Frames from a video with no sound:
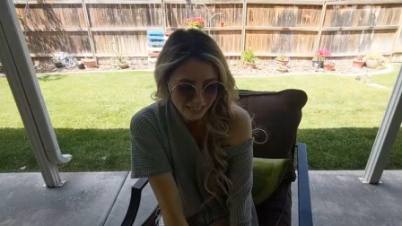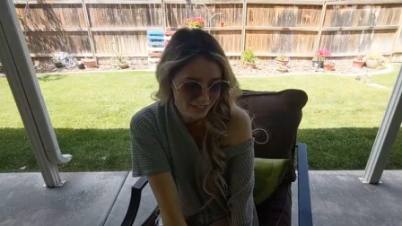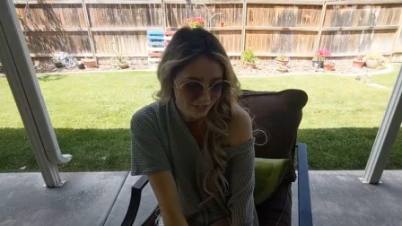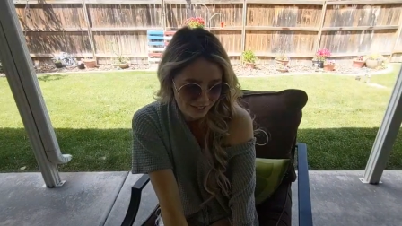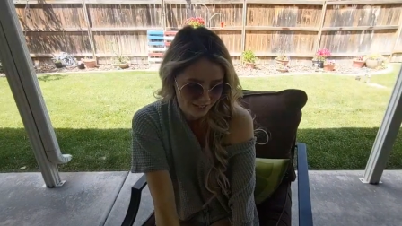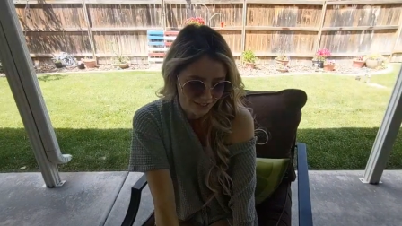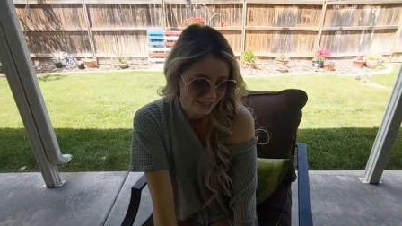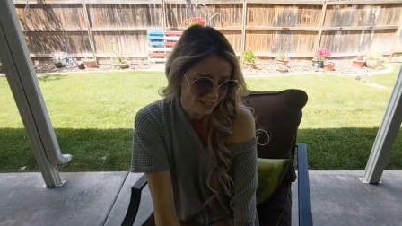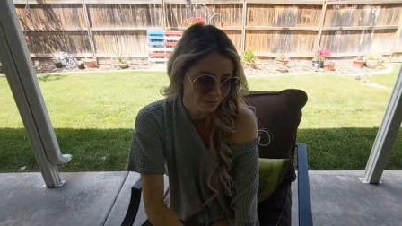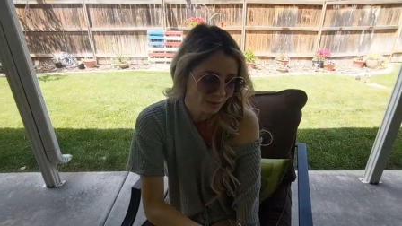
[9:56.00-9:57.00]
20-ish
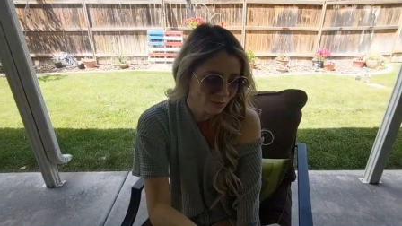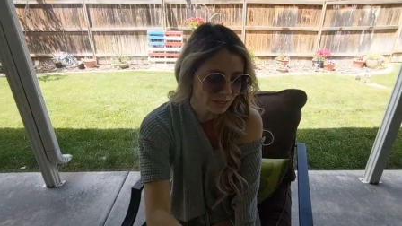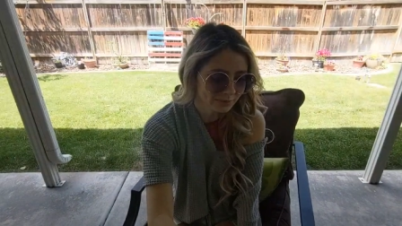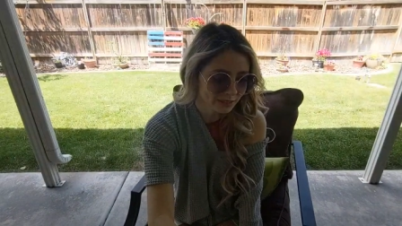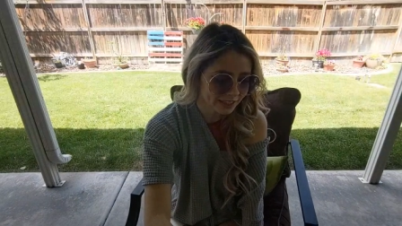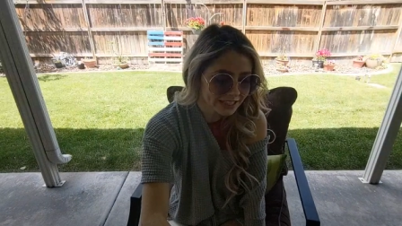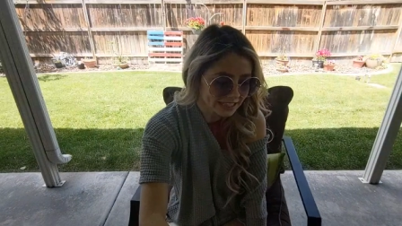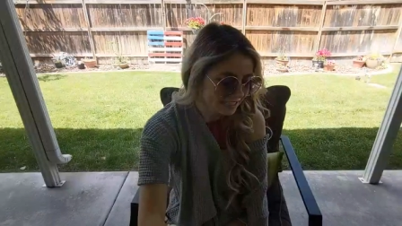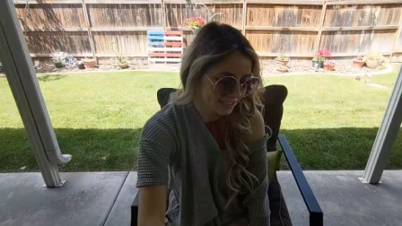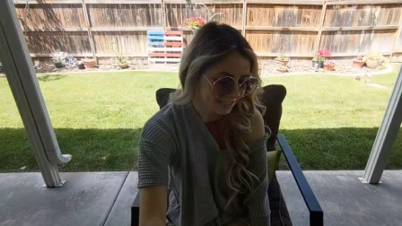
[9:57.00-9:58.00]
Celsius, pretty warm.
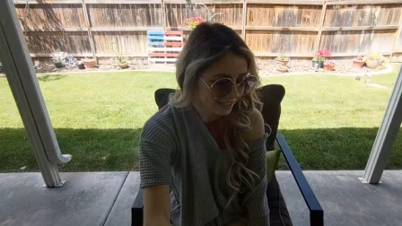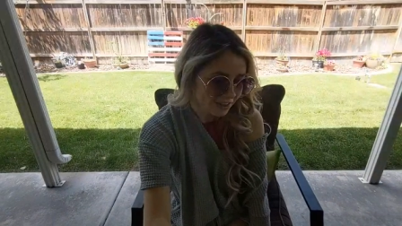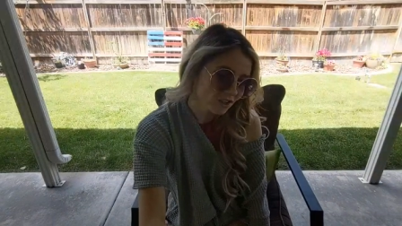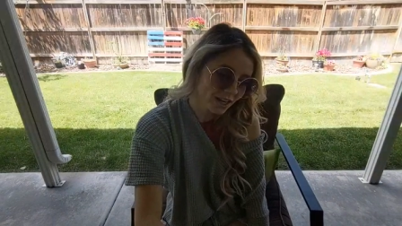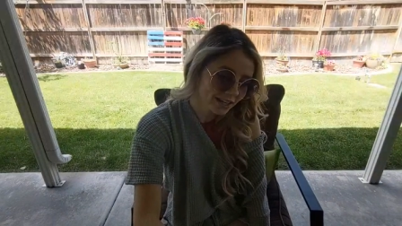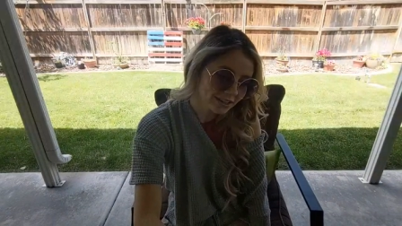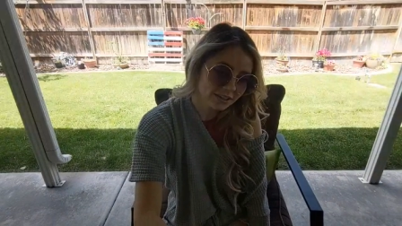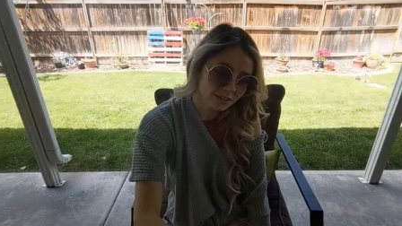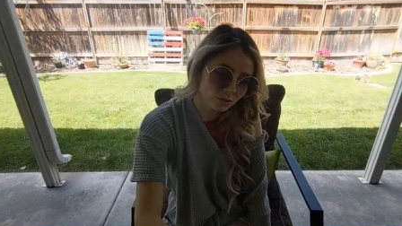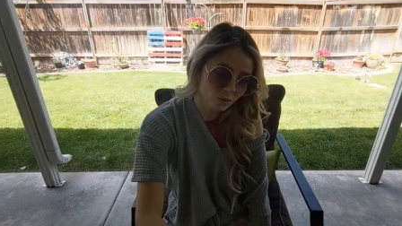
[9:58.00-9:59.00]
It's decent. In the shade,
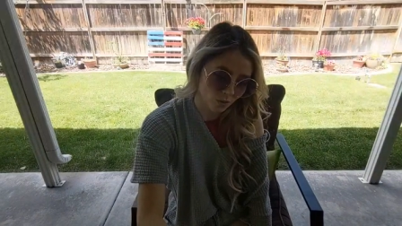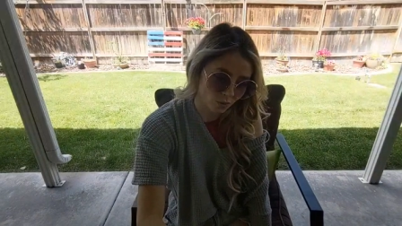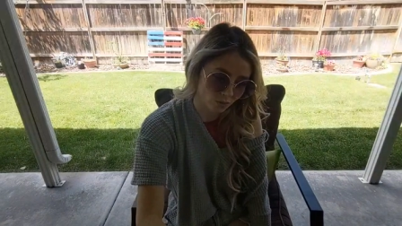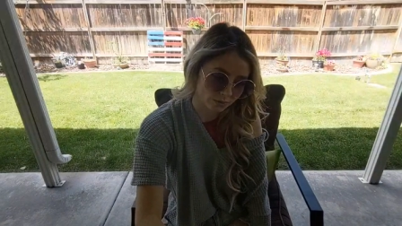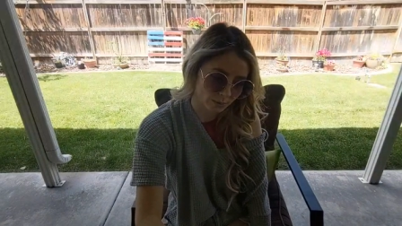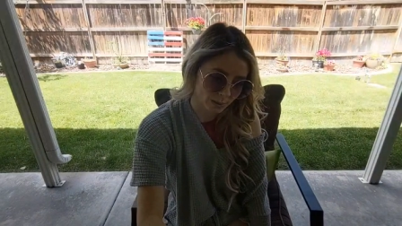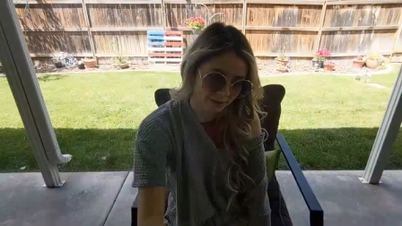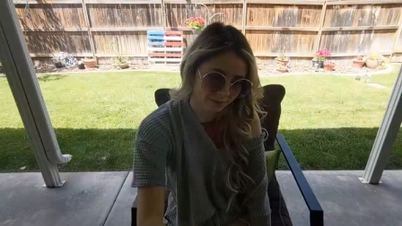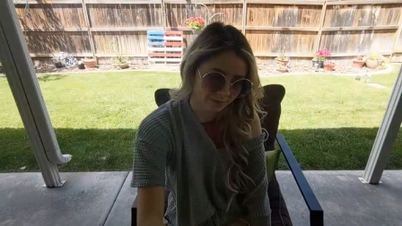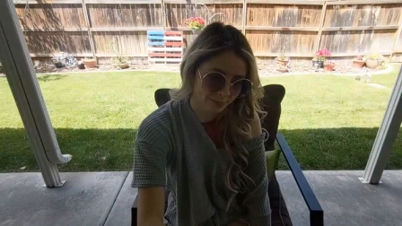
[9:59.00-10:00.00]
it's a little cold,
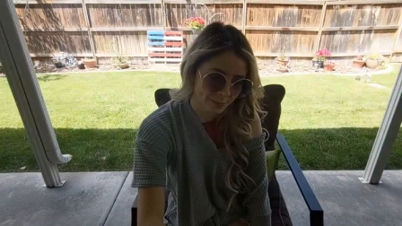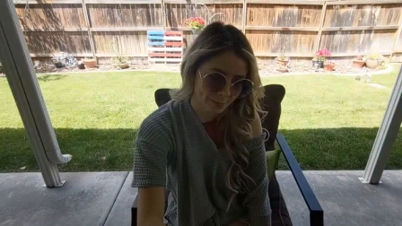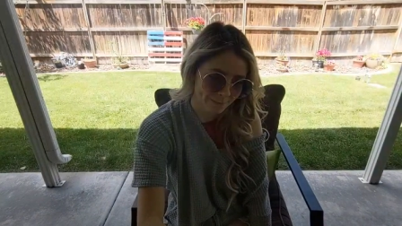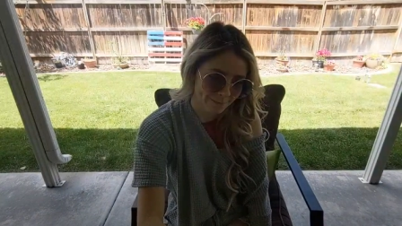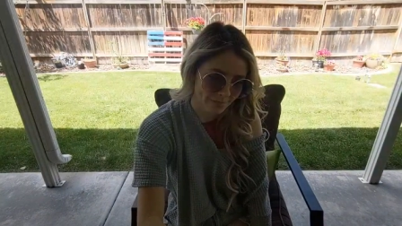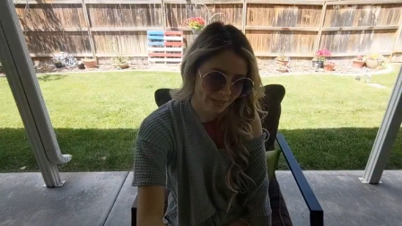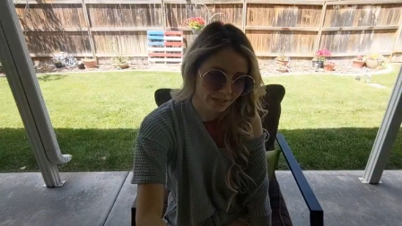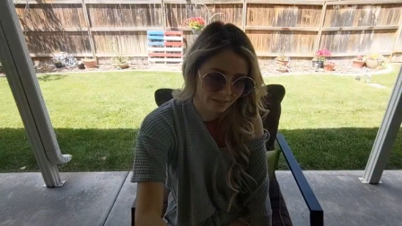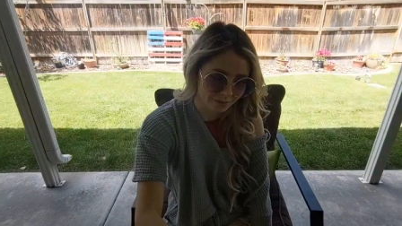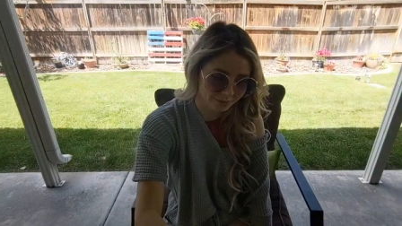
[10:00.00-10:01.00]
but
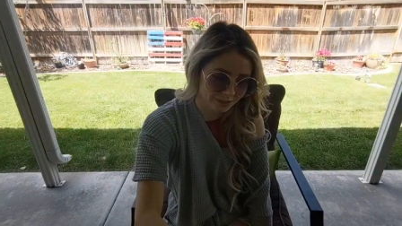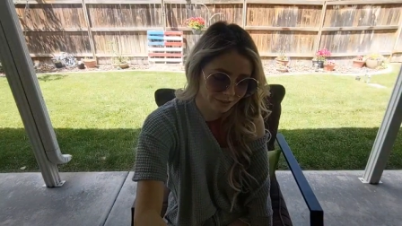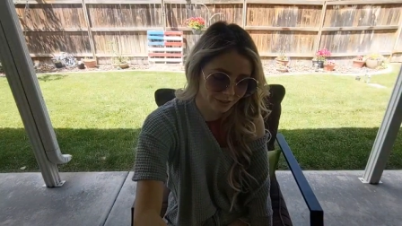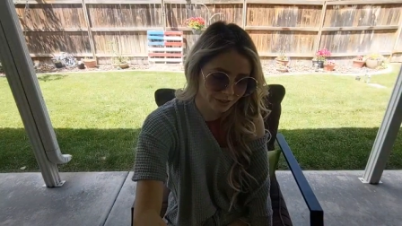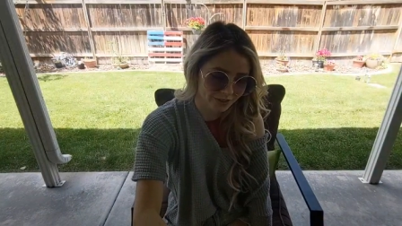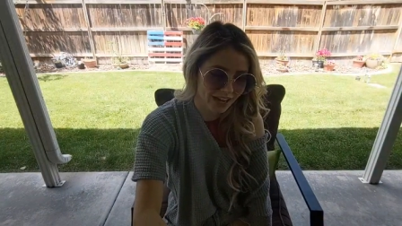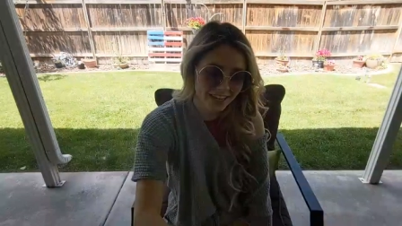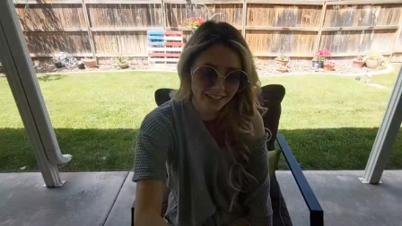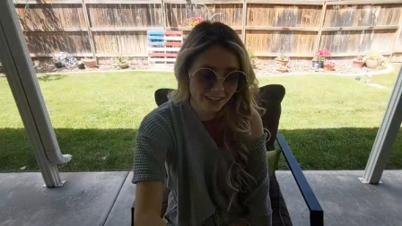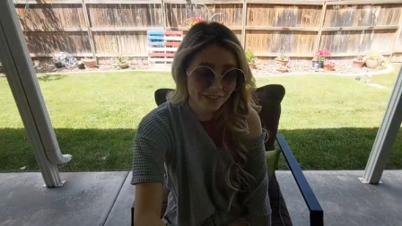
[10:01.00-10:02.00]
you know, you know, you know.
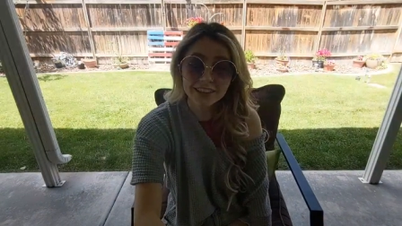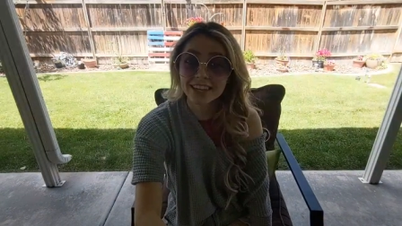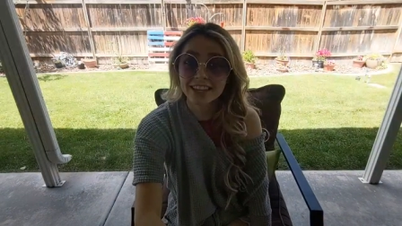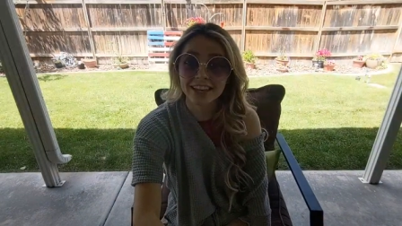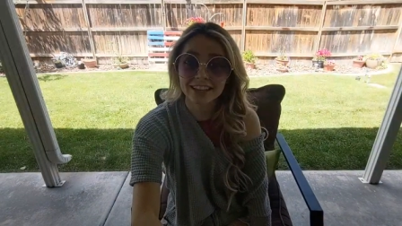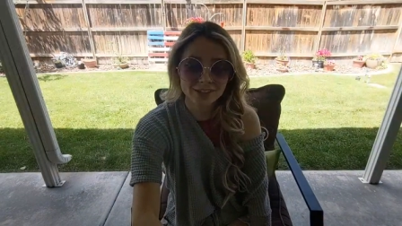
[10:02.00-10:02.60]
Hi, Navy.